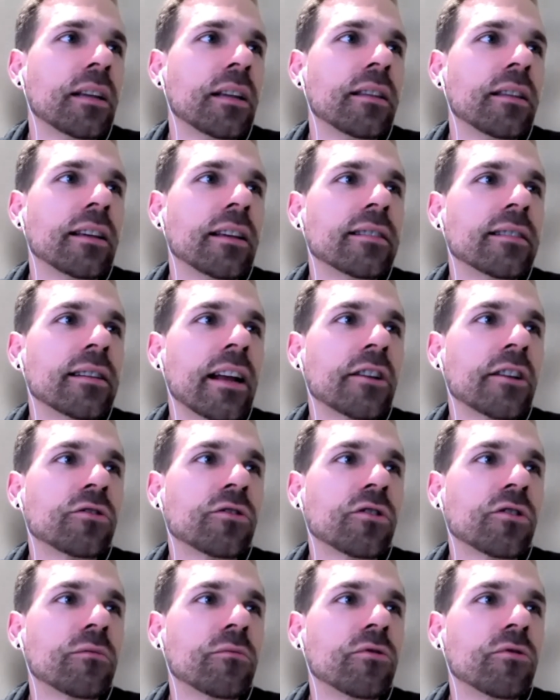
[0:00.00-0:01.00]
The international
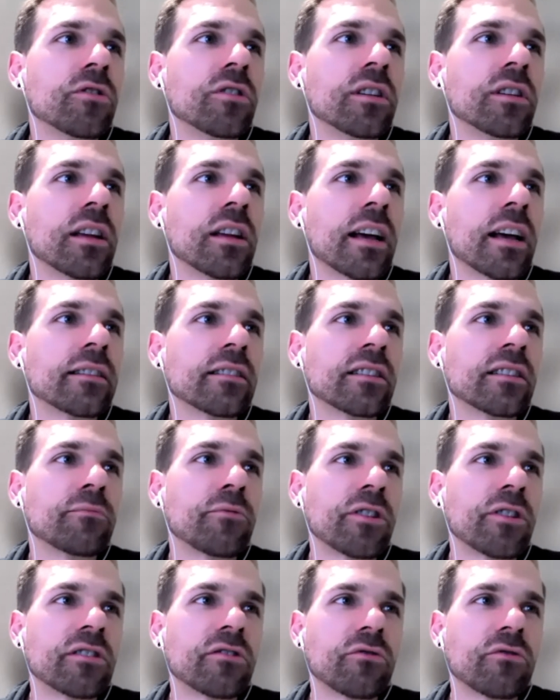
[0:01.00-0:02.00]
community has
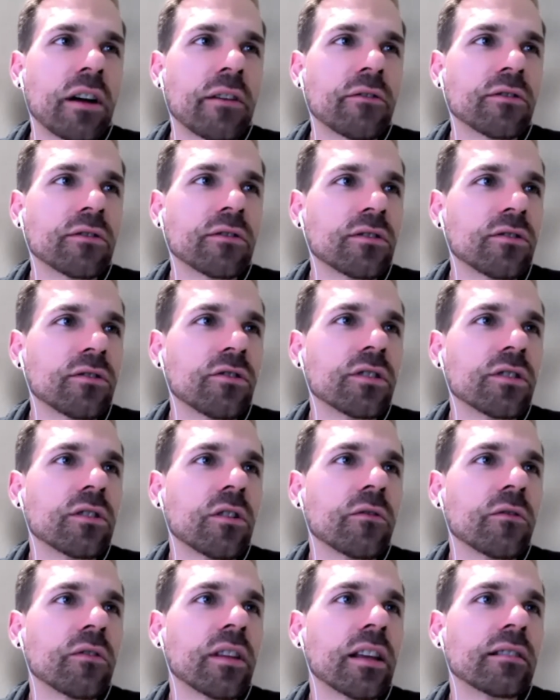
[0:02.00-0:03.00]
expressed grave concerns
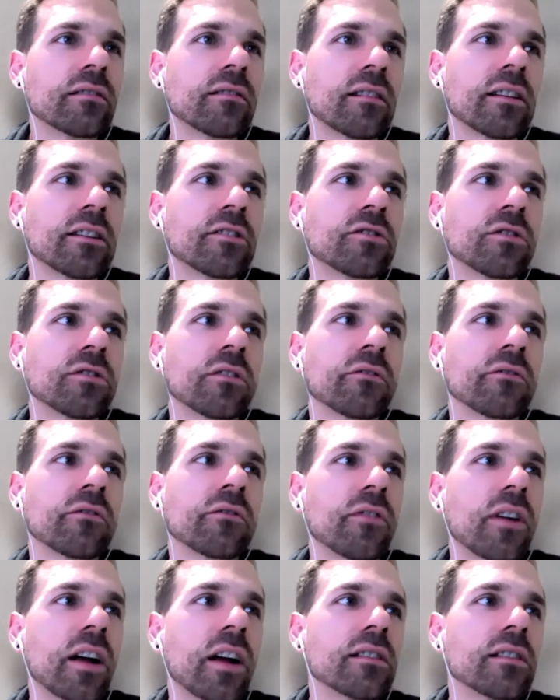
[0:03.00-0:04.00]
over the escalation of
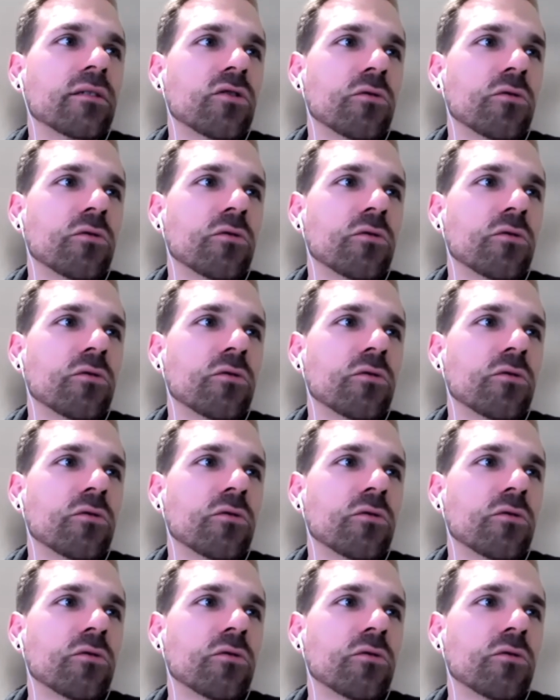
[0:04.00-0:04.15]
violence.